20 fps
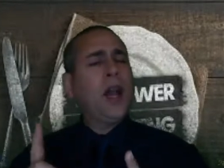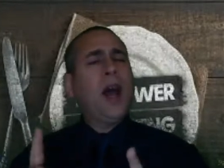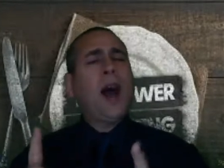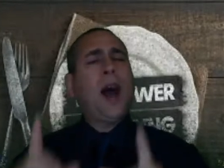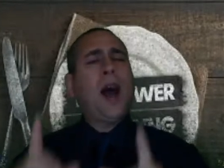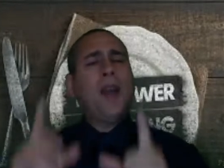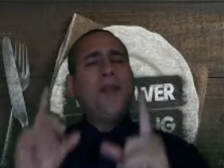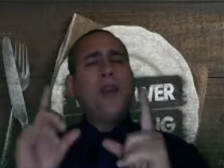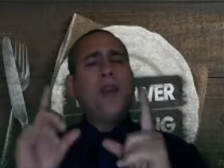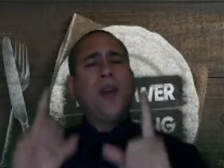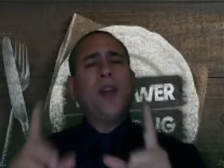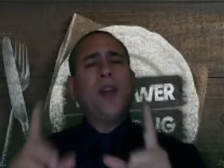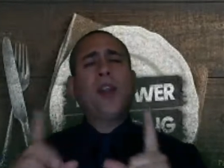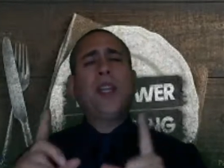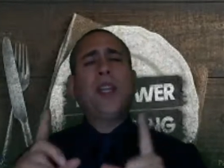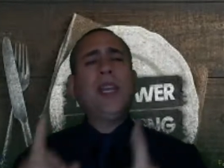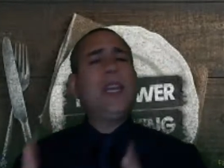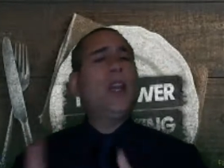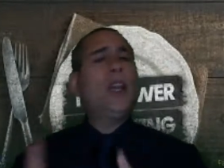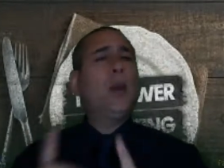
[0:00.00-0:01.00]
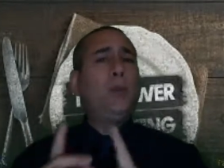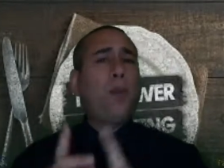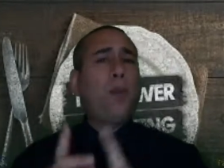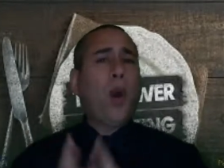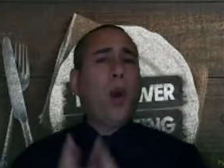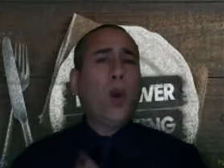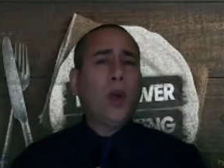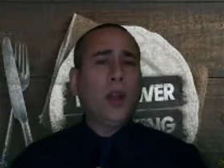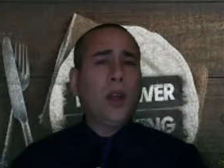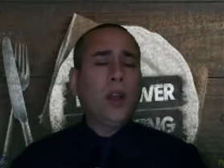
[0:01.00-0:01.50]
Another key
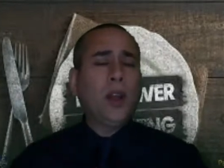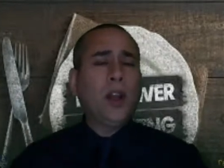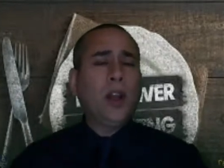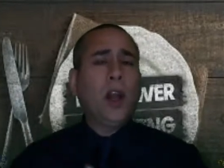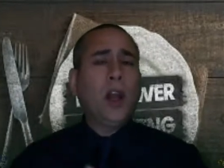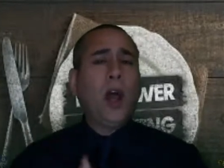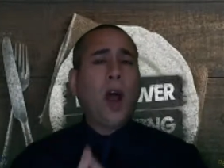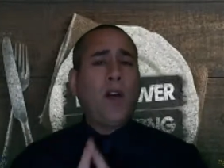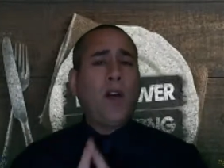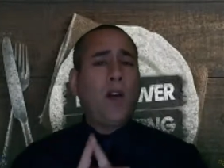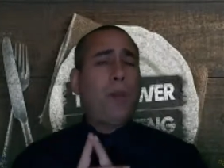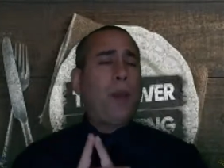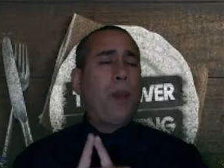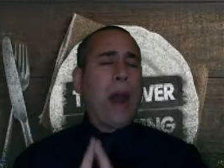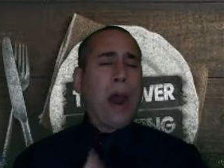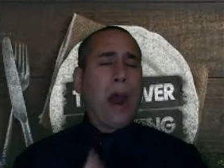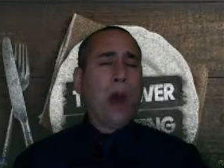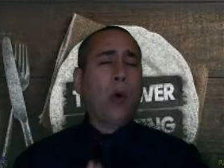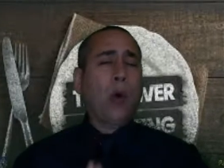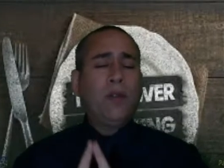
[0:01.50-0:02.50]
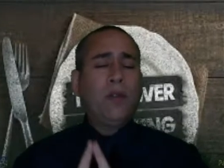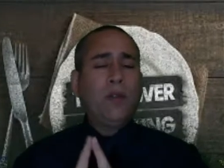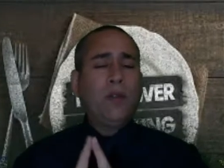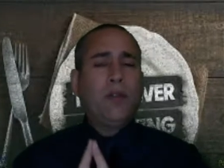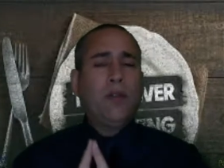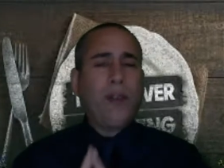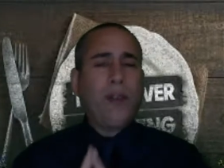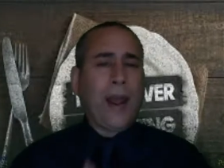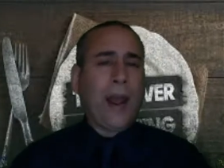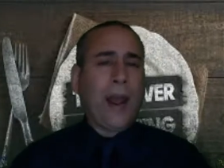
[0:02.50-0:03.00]
component of a powerful
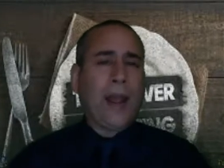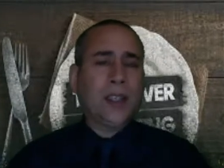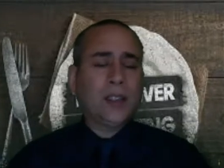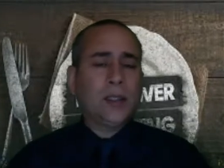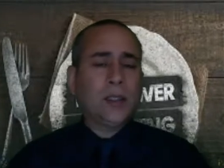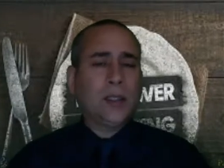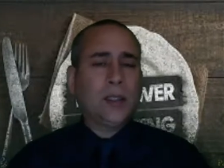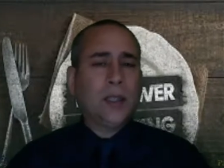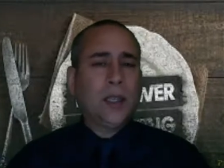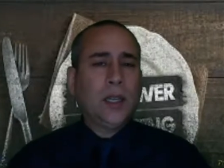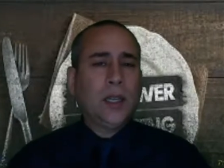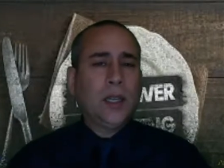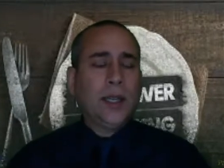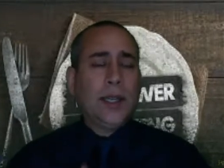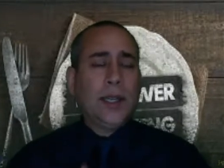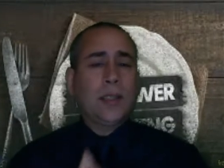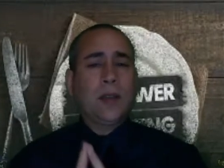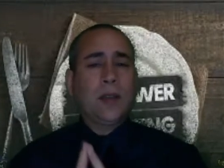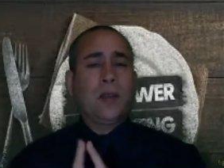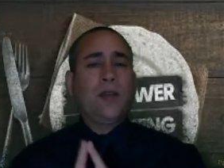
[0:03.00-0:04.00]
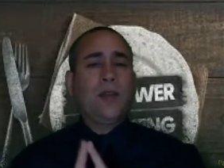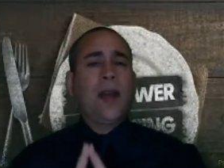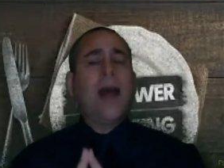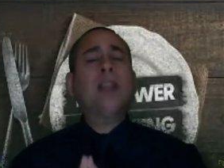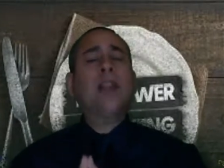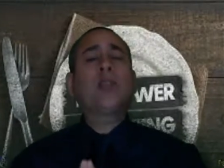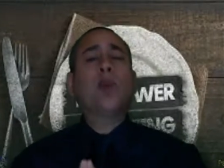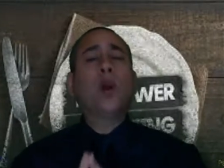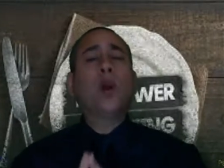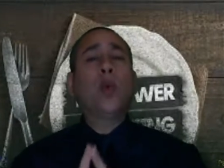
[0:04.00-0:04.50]
fast is a
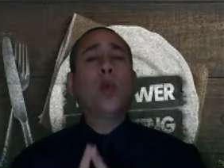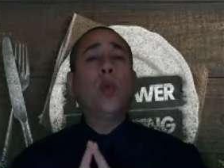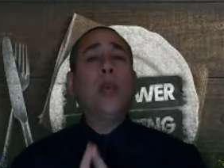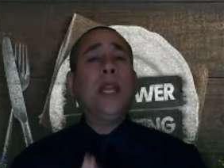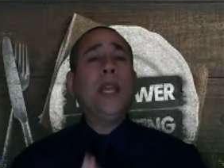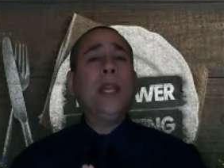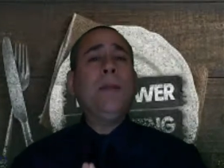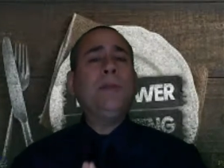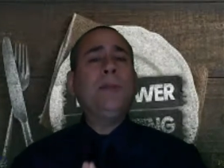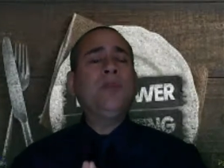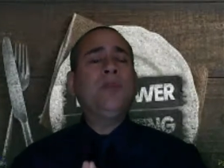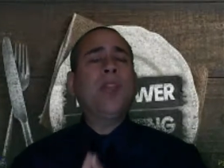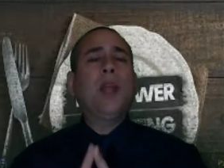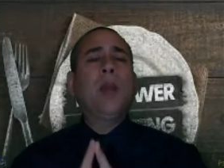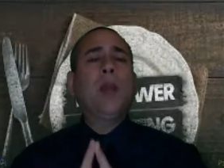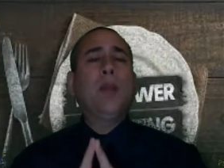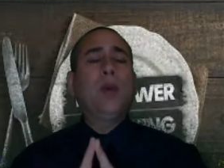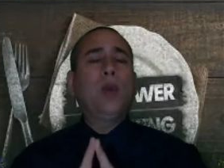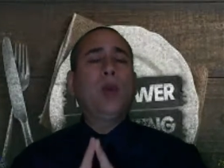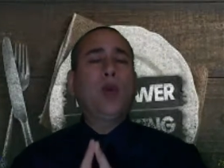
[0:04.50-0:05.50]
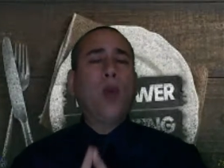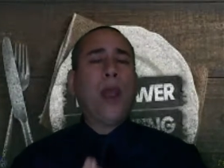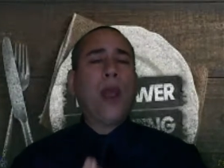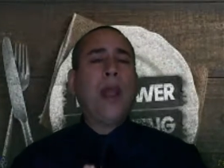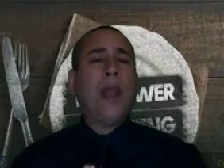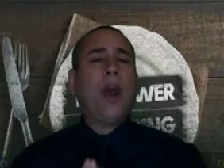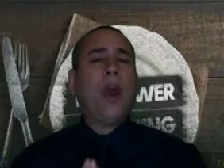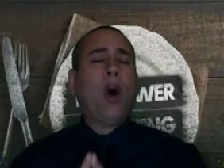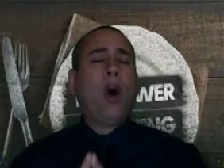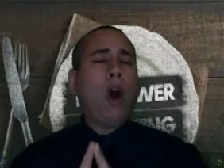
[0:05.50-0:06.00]
fast where we put
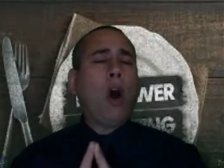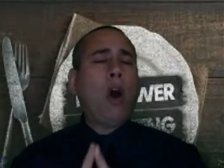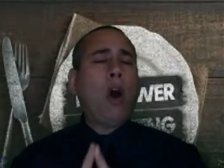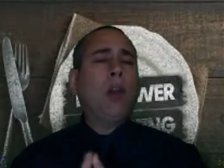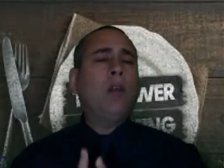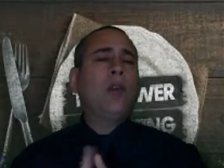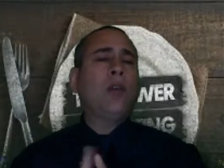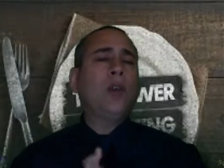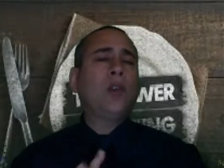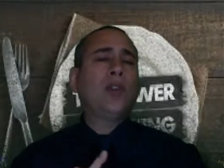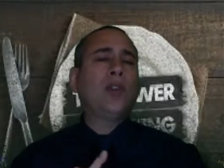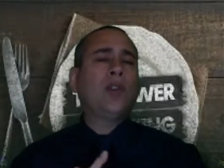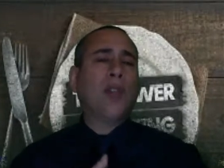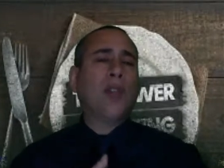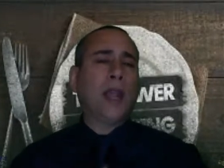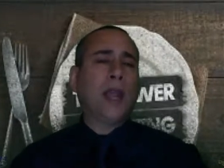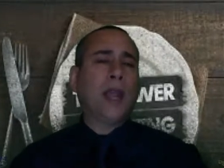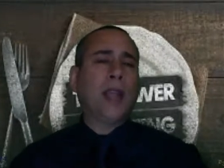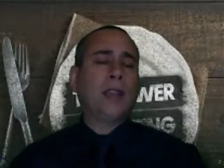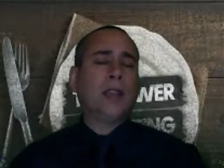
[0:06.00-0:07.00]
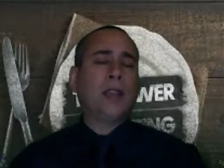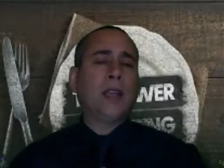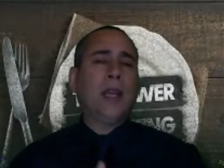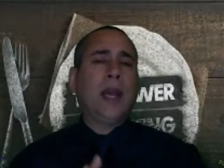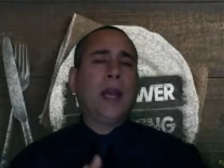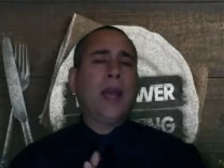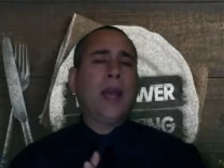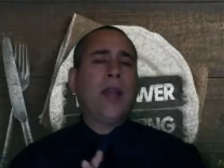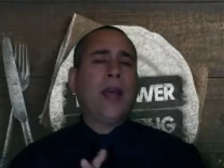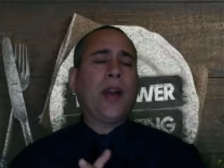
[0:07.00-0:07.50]
away all of those things
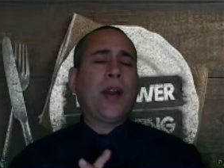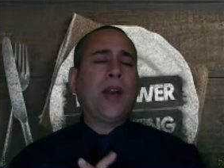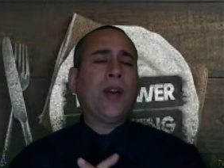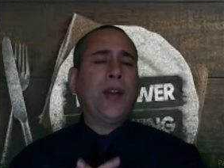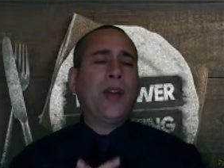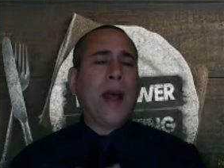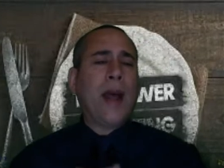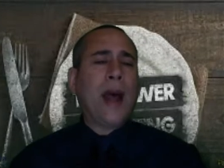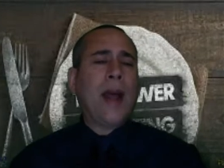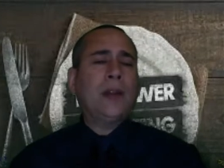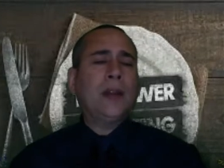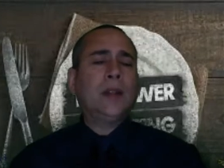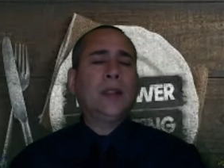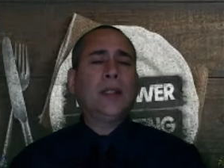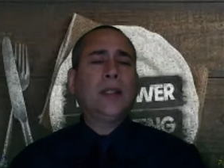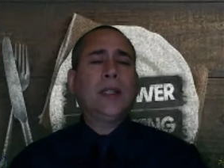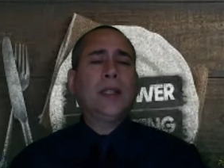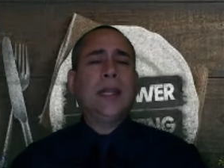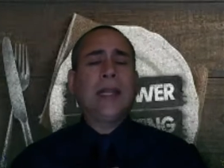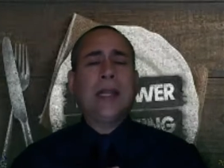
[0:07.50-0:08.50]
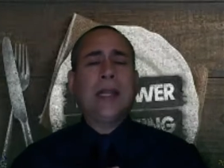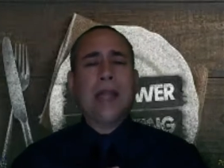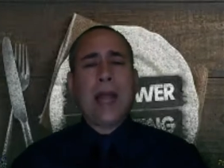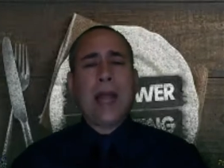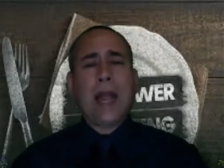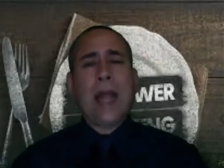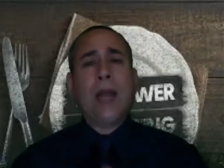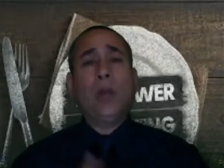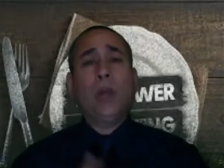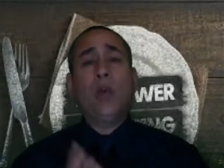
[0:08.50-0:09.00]
that are not in
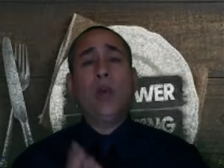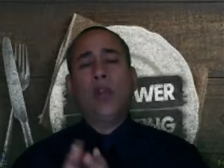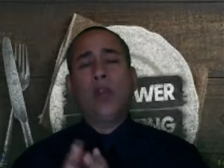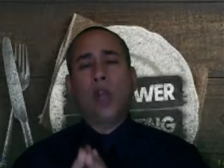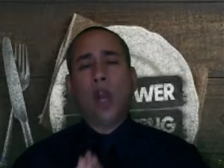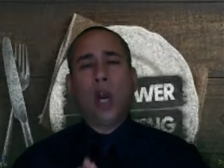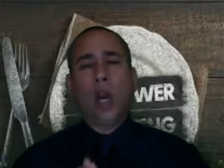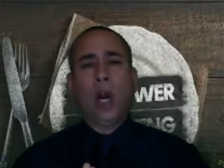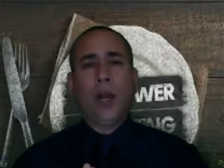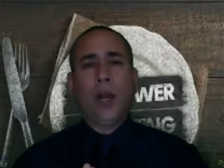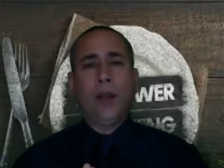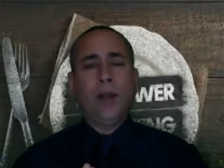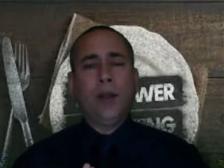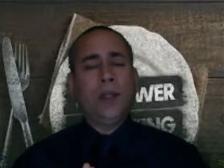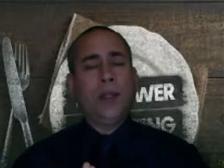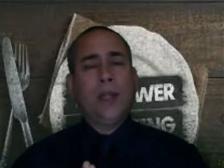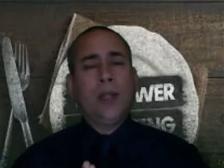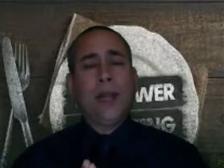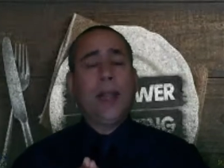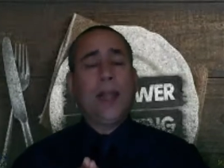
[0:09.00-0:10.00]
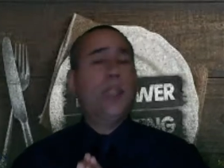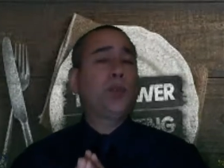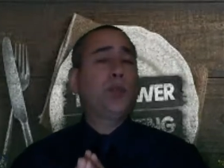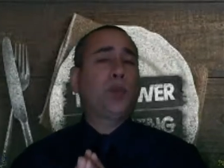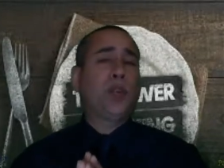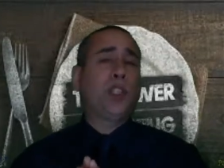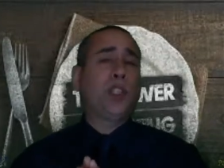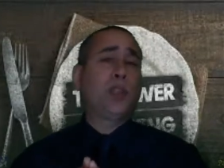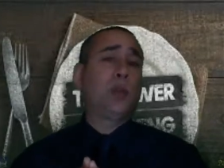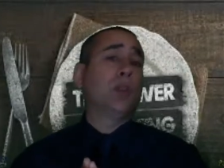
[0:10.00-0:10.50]
line with God and His
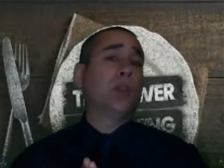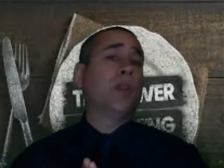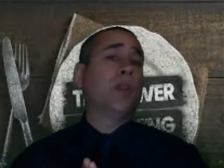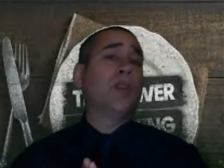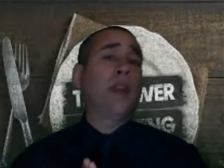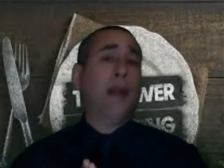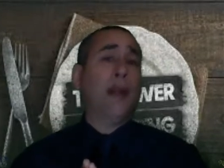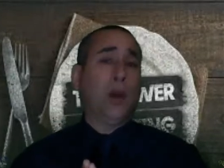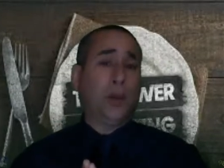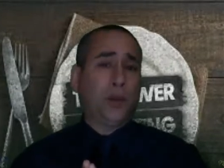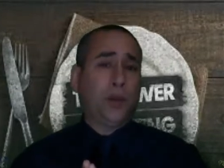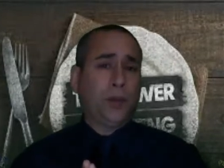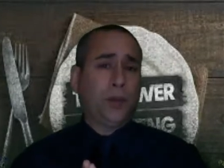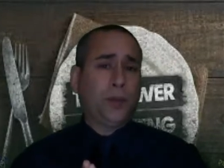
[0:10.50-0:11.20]
principles of health.